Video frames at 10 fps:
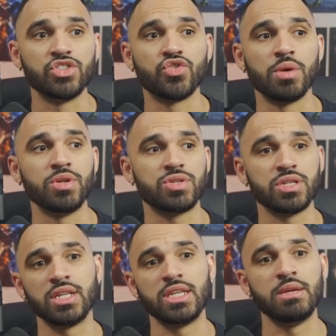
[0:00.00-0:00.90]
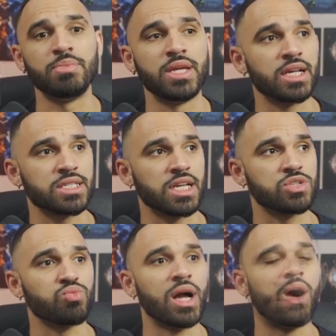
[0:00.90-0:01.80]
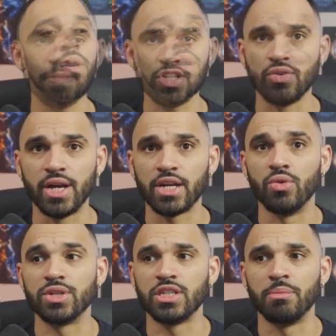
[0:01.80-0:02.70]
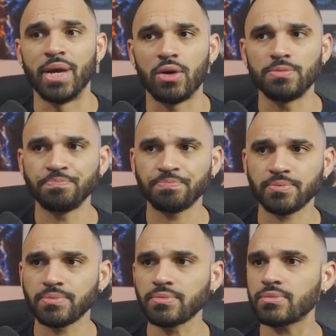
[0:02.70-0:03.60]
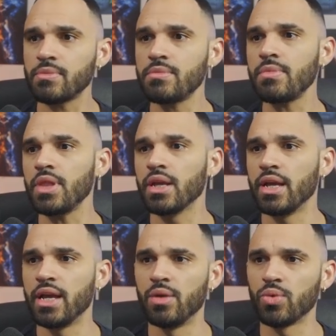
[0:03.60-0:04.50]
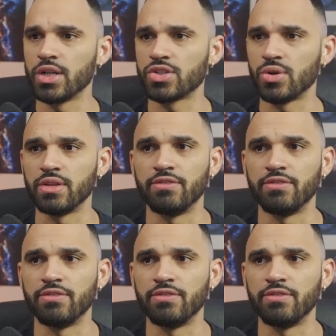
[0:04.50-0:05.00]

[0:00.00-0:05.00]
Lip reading: contribute to the DPS as well. Let's go ahead and go into the battle. And we're going to turn